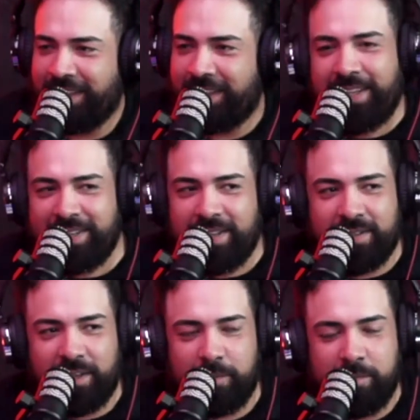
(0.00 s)
He did
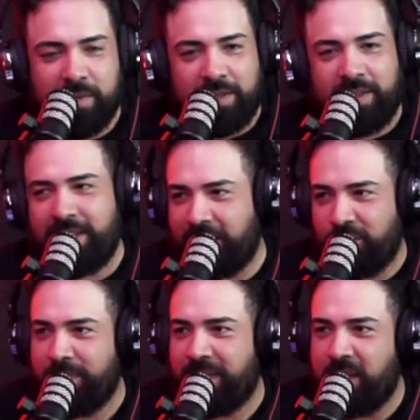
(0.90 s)
something, and then that
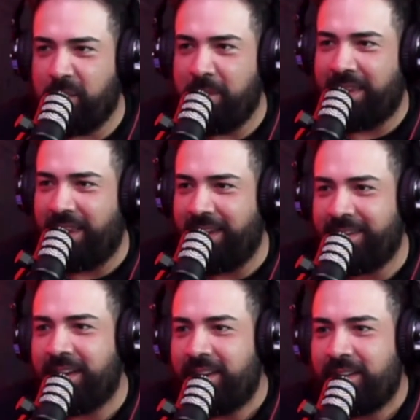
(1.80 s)
girl became a meth head